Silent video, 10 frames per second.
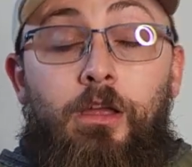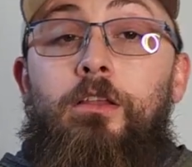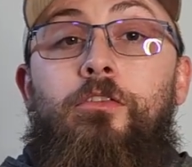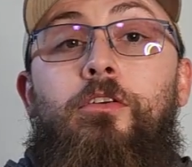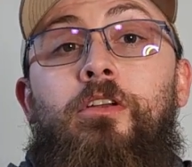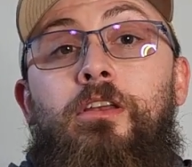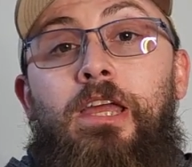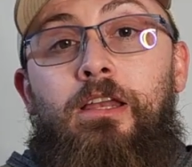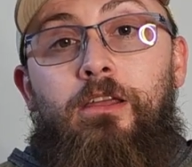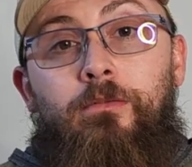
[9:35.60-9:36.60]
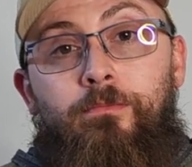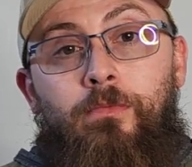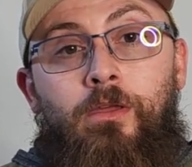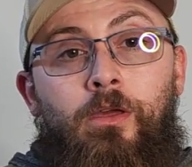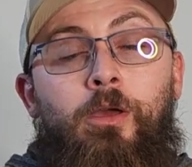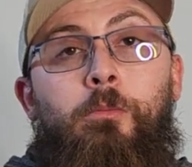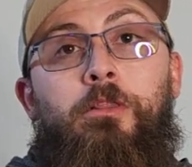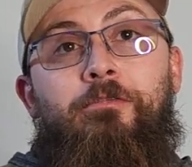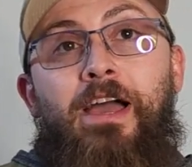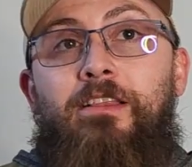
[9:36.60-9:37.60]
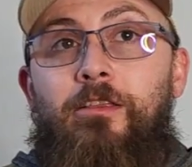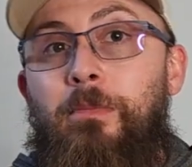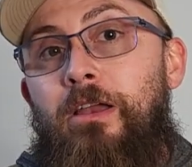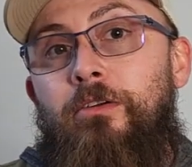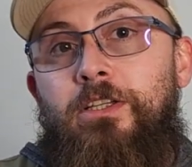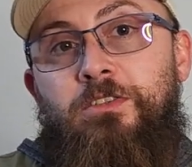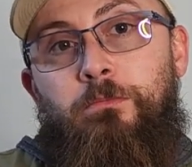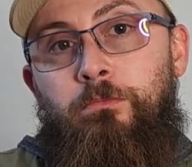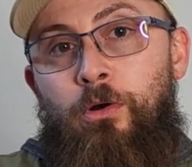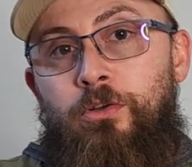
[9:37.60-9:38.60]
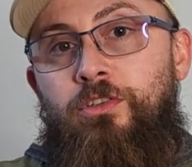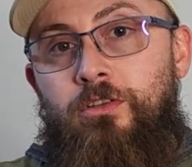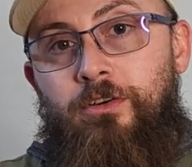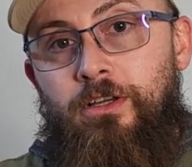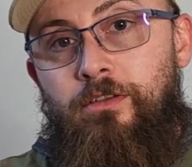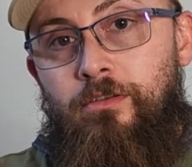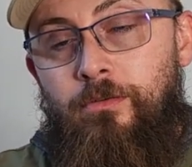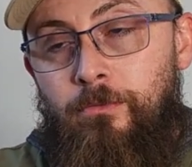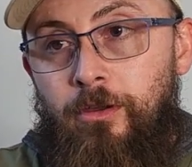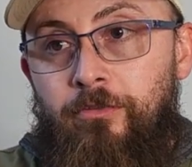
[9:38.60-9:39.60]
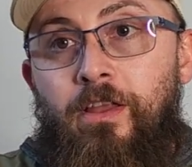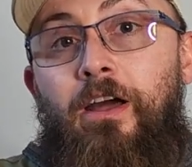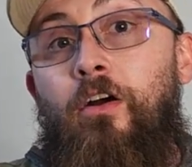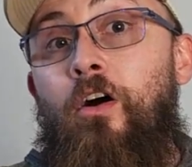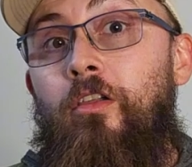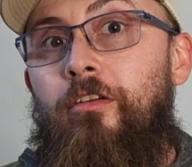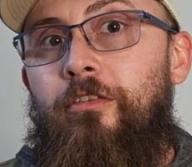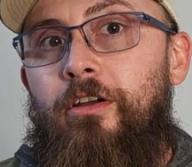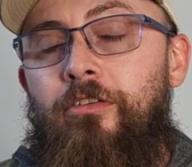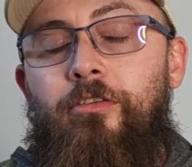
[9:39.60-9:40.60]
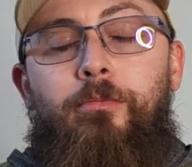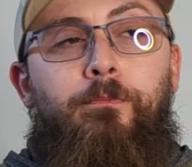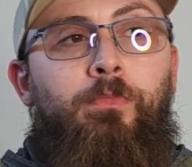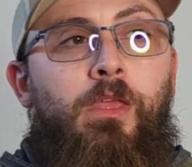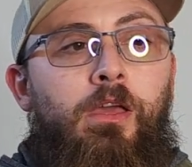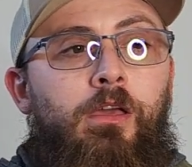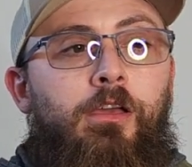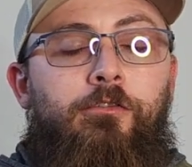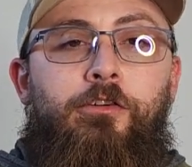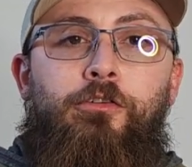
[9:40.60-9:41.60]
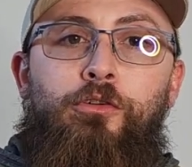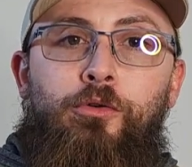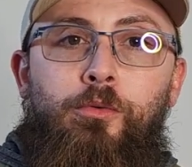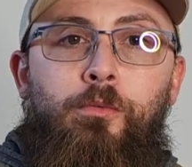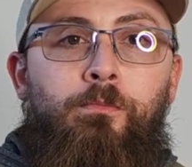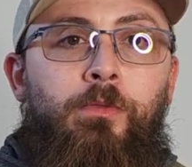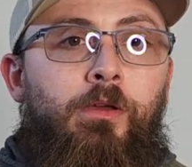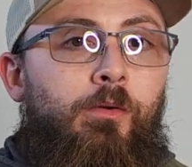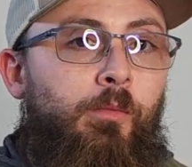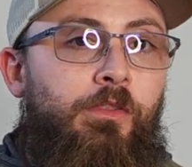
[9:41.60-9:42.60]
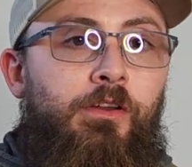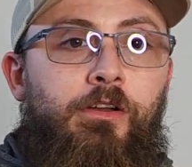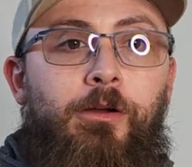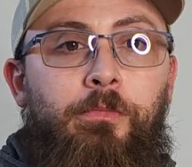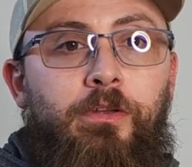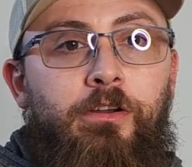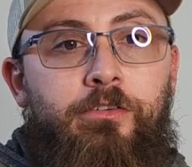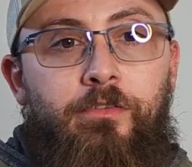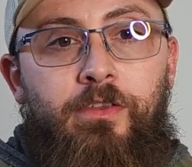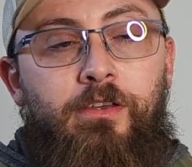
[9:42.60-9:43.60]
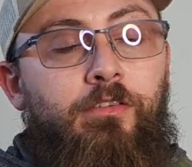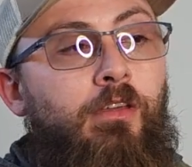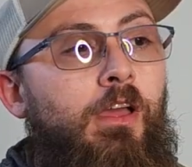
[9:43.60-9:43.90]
It's good and dandy. But the fact of the matter is, most of us, if not all of us, if you're new within a couple years of this,